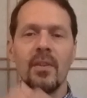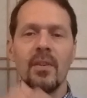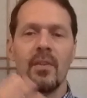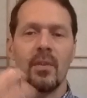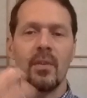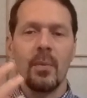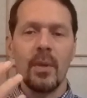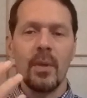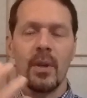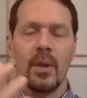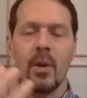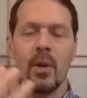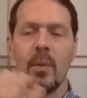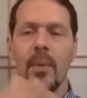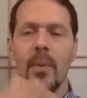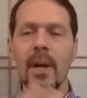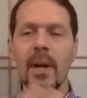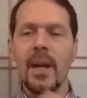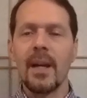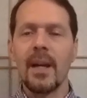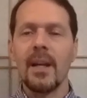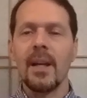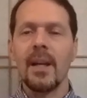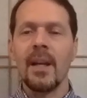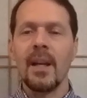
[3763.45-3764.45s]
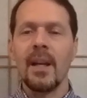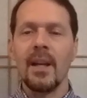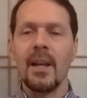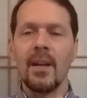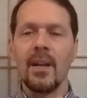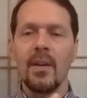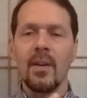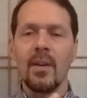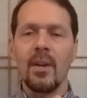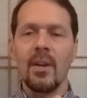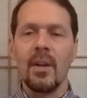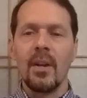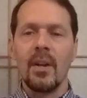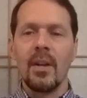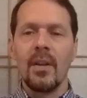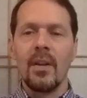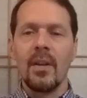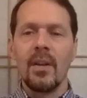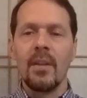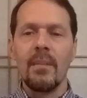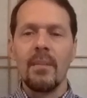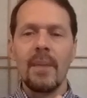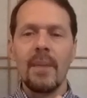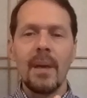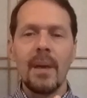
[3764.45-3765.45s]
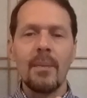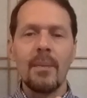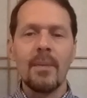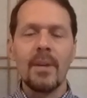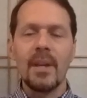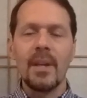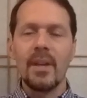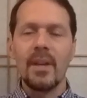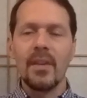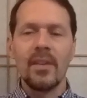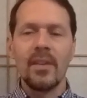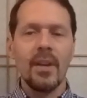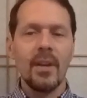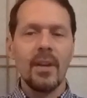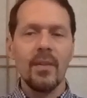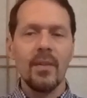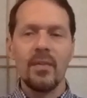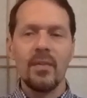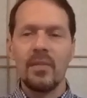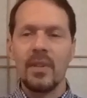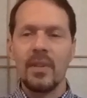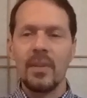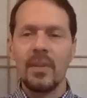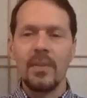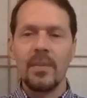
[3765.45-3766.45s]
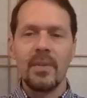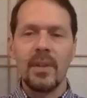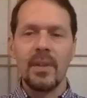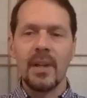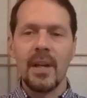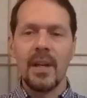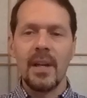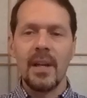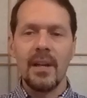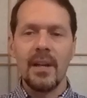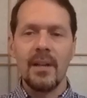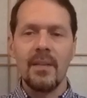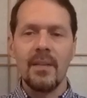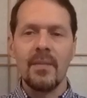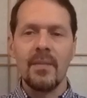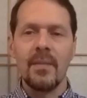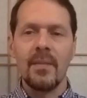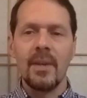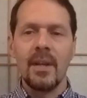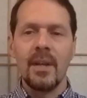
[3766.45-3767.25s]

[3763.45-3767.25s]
And so we go back and the memory itself seems to kind of